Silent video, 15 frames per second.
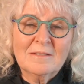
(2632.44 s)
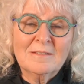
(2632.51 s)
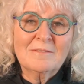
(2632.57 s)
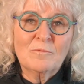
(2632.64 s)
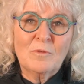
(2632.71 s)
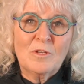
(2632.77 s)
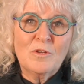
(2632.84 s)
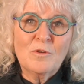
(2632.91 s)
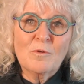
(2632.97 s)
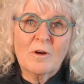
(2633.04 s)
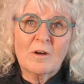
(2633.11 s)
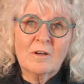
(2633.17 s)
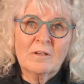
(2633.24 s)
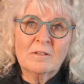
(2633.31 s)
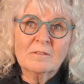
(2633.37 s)
When you
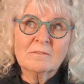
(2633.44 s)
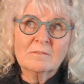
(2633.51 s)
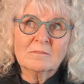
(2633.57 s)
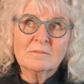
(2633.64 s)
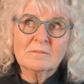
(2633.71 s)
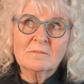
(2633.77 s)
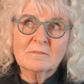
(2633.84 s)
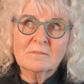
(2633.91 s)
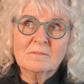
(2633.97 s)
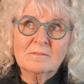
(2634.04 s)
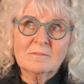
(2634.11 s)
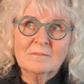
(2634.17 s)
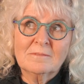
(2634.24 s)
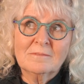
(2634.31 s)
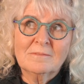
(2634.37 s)
are
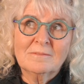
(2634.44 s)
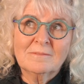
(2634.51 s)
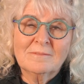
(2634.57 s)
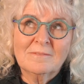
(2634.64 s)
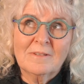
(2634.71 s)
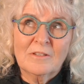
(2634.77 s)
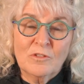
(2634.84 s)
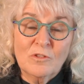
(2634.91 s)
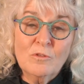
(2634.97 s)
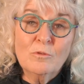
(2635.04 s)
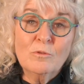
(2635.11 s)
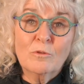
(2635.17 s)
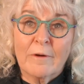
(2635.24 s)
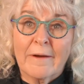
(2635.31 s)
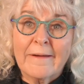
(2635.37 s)
a
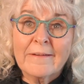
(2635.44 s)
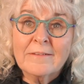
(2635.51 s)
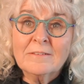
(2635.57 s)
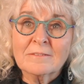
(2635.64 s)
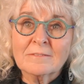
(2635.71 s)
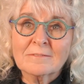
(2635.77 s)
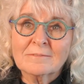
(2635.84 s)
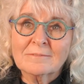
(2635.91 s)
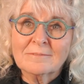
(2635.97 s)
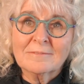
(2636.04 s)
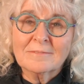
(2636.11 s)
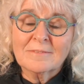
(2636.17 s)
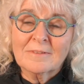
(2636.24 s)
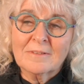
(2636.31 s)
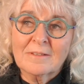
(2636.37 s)
new grad,
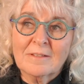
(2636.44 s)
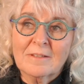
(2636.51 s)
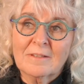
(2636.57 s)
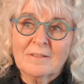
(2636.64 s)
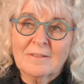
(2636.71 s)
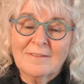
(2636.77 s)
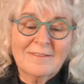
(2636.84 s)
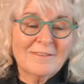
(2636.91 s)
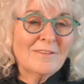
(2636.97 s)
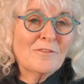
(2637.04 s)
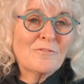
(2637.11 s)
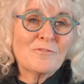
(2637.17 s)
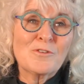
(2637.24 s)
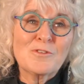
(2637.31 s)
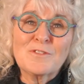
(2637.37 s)
in the
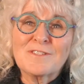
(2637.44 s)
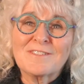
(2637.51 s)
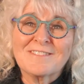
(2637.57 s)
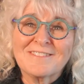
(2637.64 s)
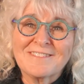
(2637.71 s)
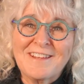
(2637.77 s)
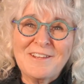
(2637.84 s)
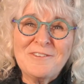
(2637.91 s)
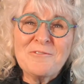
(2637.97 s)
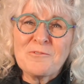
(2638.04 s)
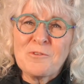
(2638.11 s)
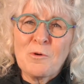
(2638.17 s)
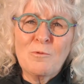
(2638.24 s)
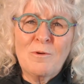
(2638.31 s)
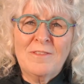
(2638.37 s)
first, I don't
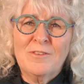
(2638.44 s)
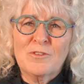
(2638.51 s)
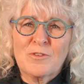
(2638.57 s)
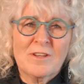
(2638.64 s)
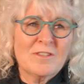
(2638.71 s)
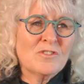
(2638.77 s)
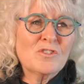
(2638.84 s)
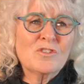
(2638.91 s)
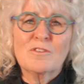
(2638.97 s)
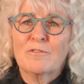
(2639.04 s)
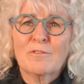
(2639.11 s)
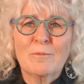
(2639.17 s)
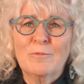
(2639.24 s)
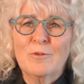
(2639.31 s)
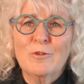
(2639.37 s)
know when the transition
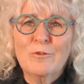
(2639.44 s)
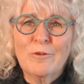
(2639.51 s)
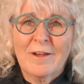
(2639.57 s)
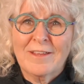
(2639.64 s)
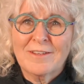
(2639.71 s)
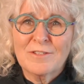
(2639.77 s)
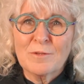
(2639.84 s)
from new grad to